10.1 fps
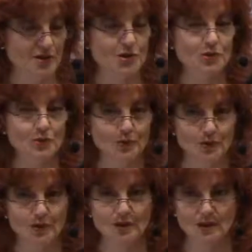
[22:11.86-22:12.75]
in
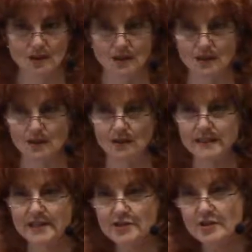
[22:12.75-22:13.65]
school.
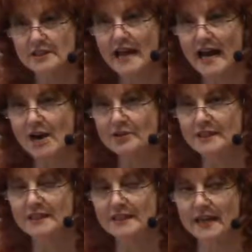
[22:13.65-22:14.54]
Teaching us how
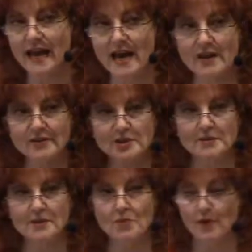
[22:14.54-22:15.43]
to think, how to
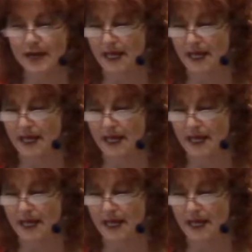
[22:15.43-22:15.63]
be more